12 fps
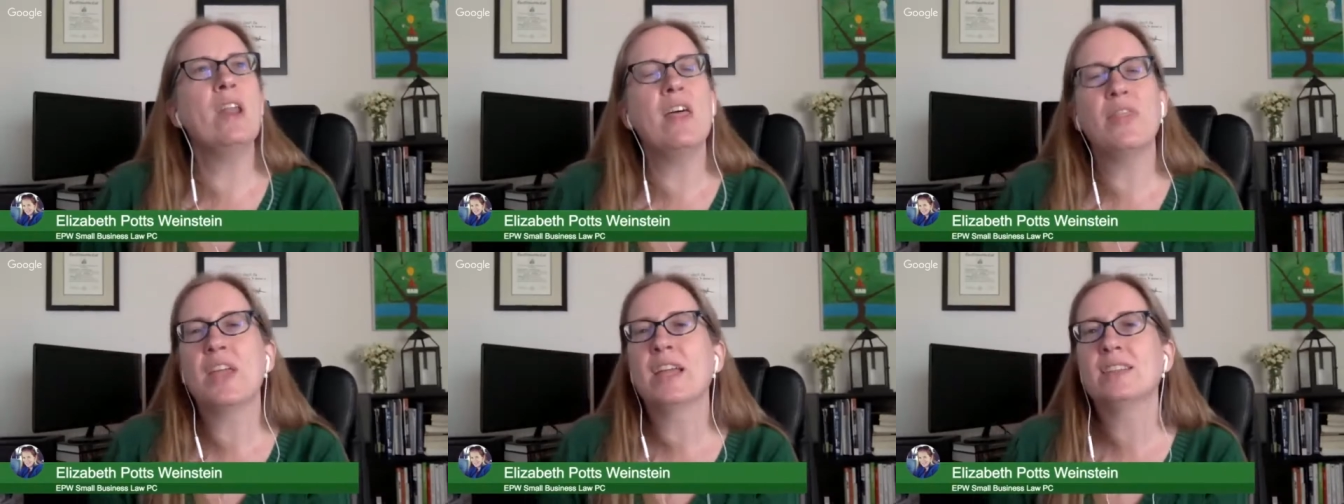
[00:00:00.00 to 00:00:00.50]
of
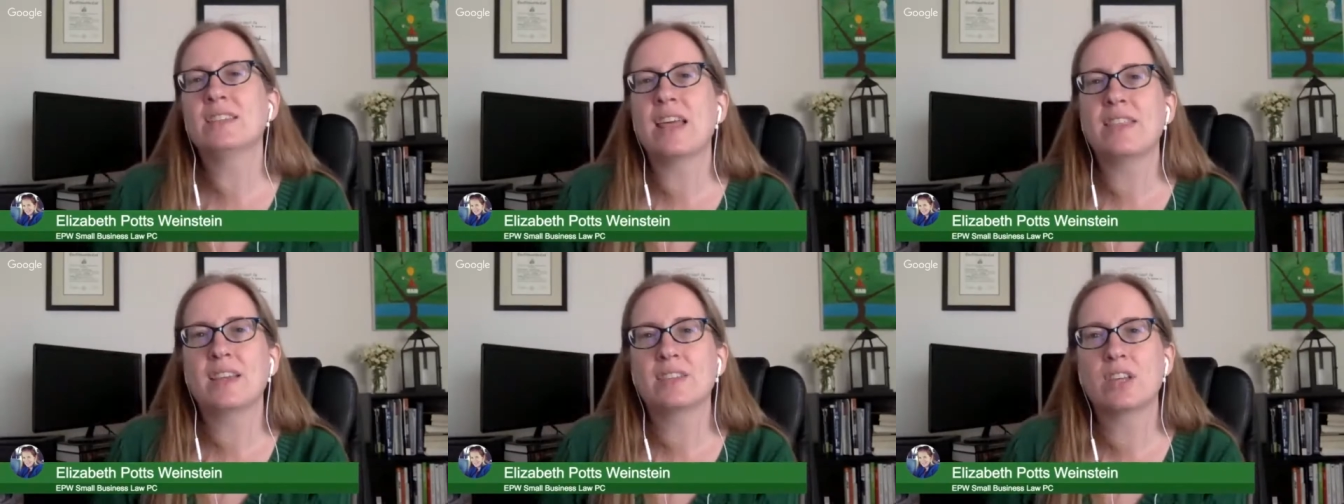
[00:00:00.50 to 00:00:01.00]
the things I
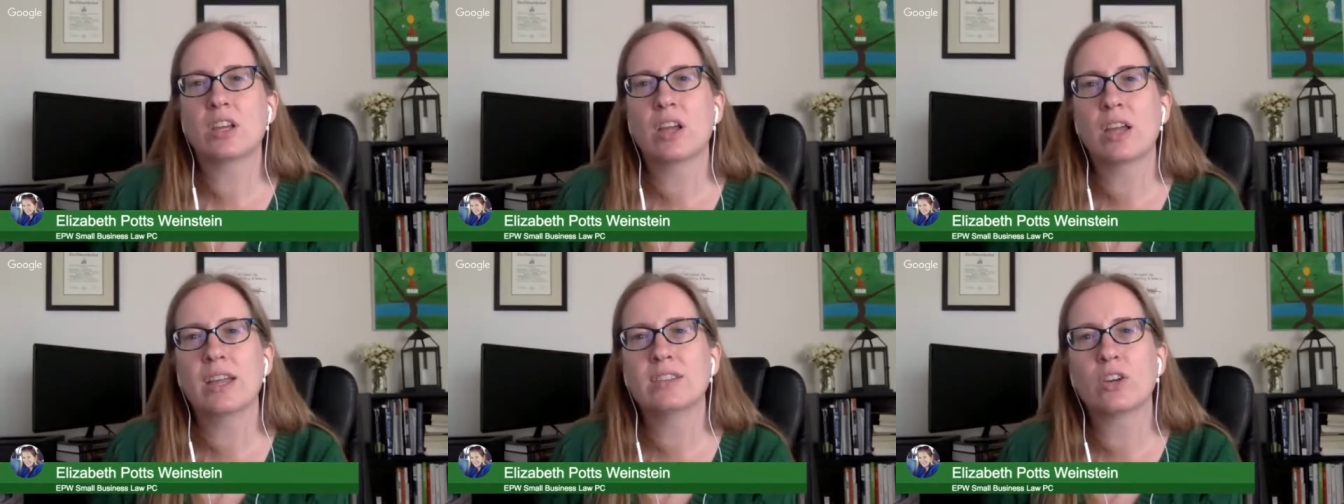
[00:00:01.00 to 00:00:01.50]
think
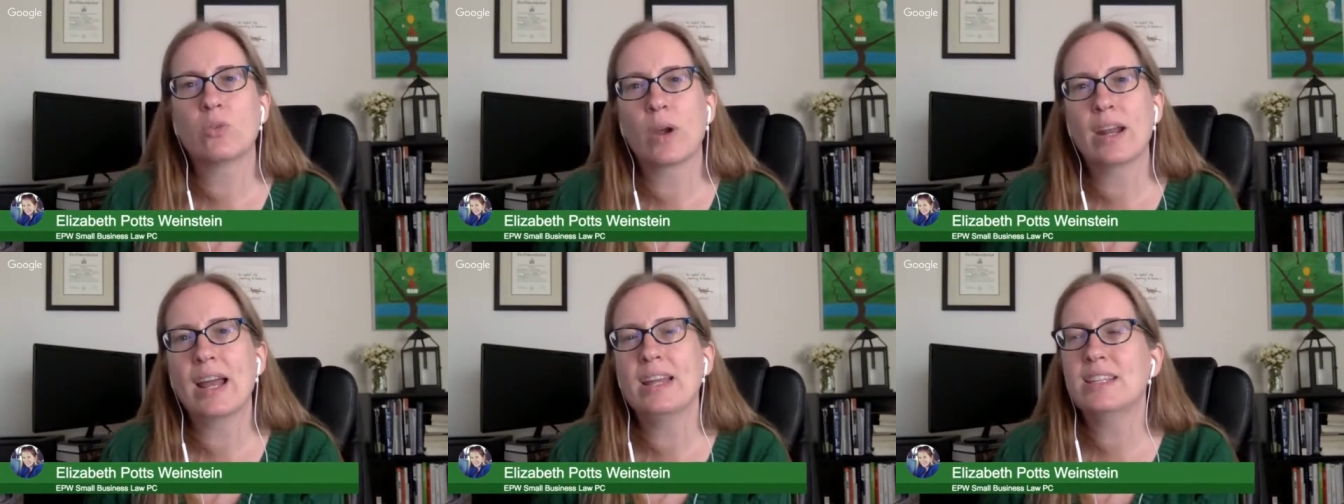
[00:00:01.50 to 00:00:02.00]
is a
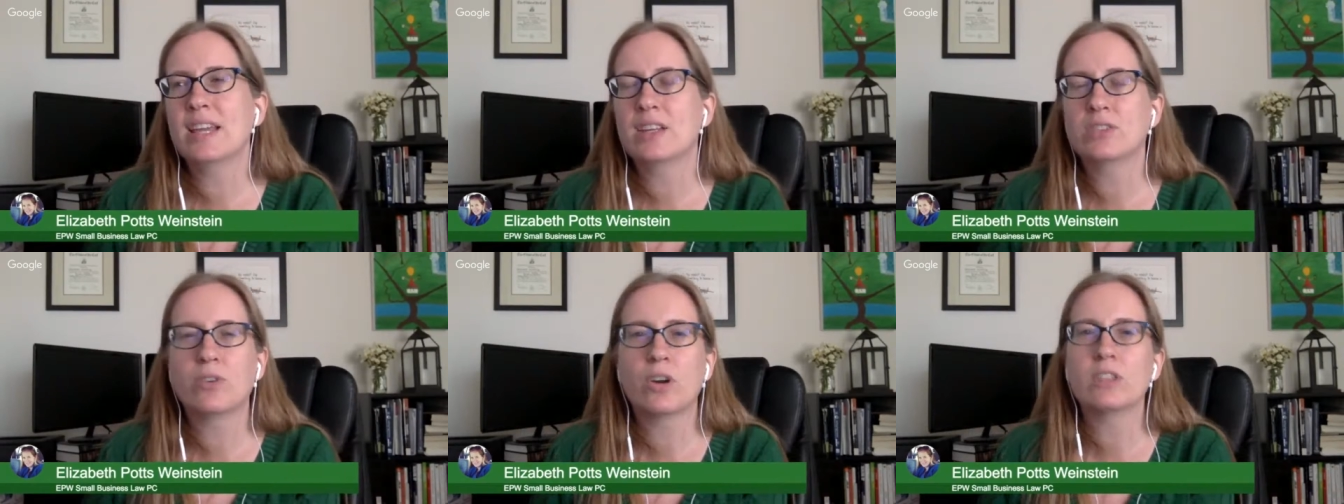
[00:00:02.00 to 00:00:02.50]
great idea
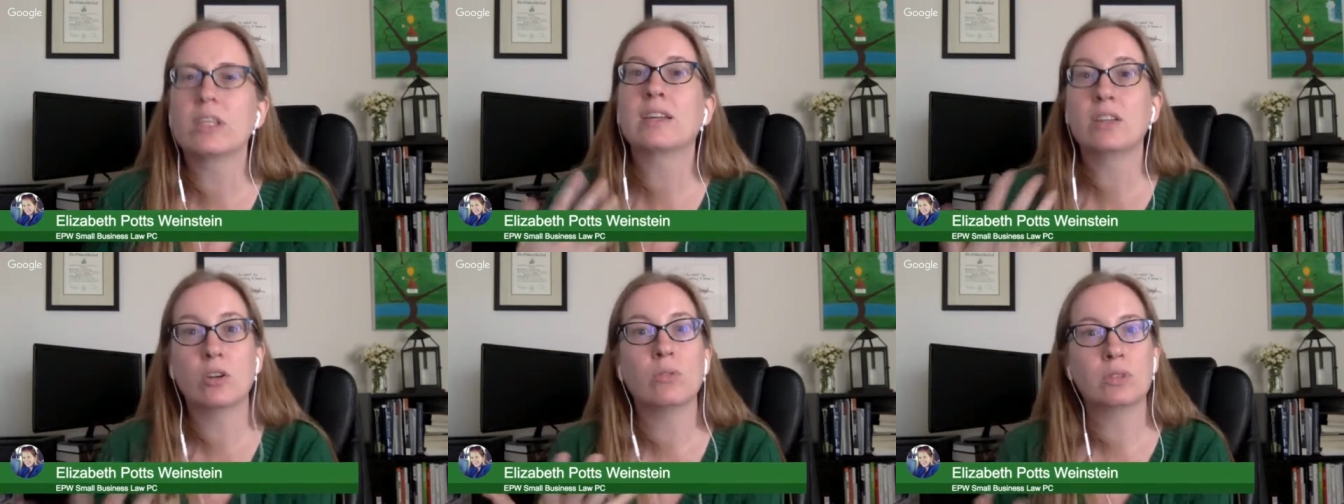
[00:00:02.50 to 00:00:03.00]
as far as
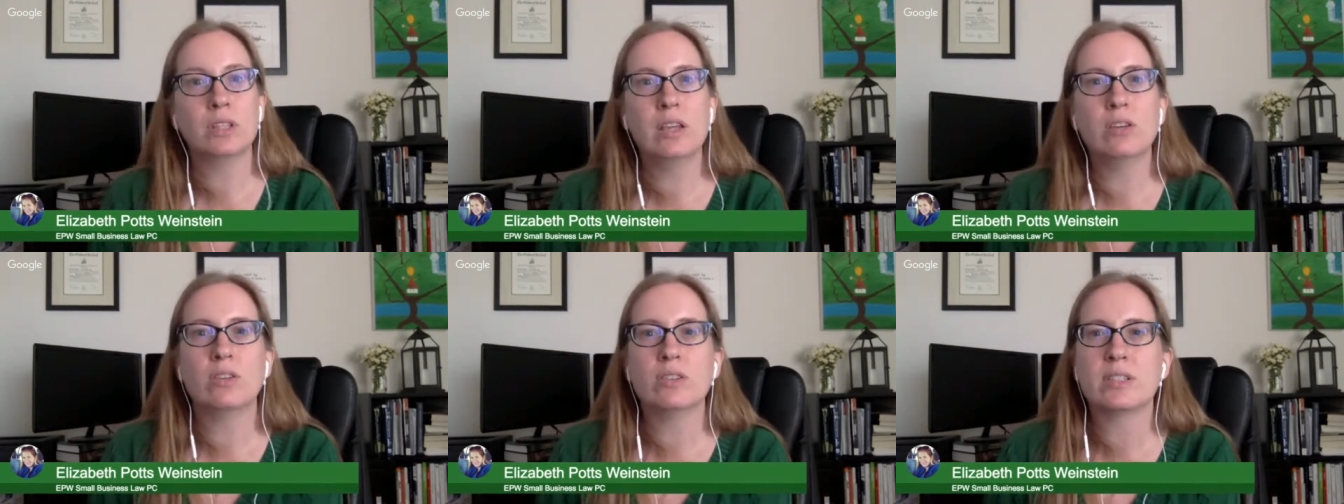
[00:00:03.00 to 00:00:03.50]

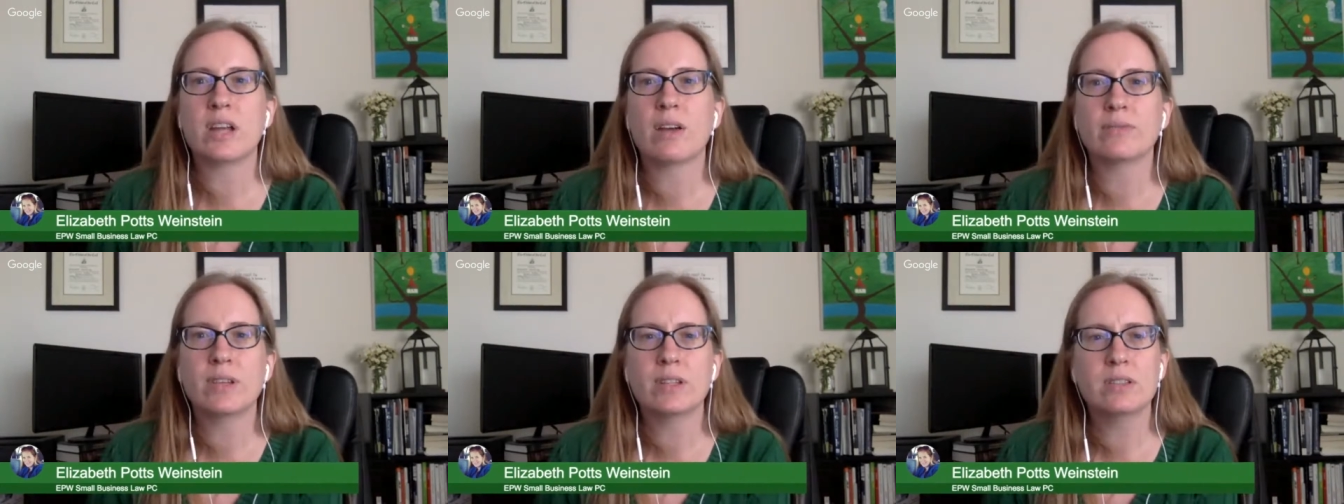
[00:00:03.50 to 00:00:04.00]
legal stuff
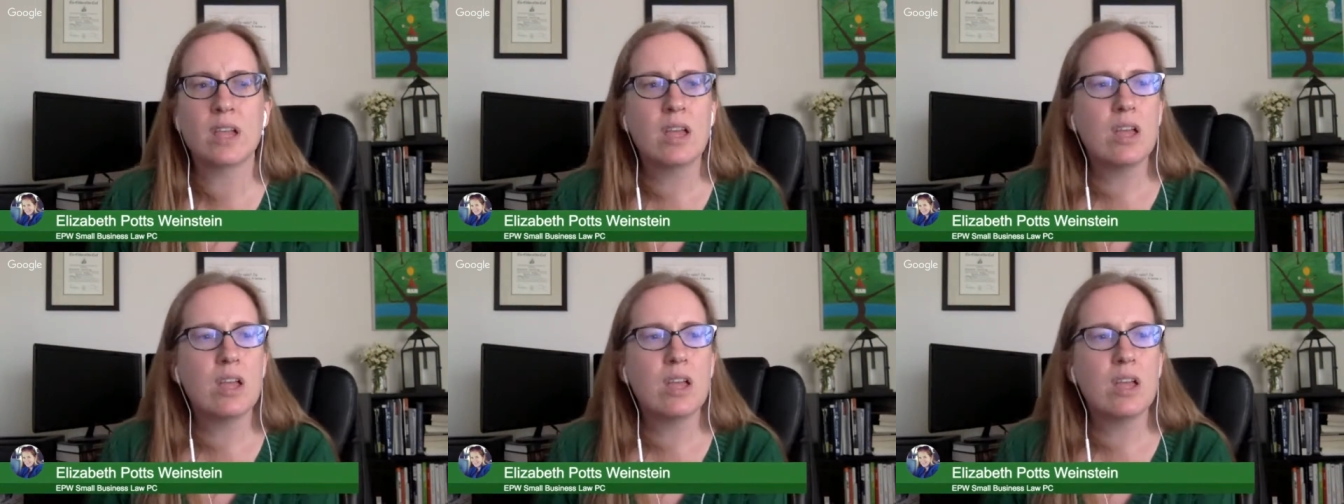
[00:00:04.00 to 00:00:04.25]
is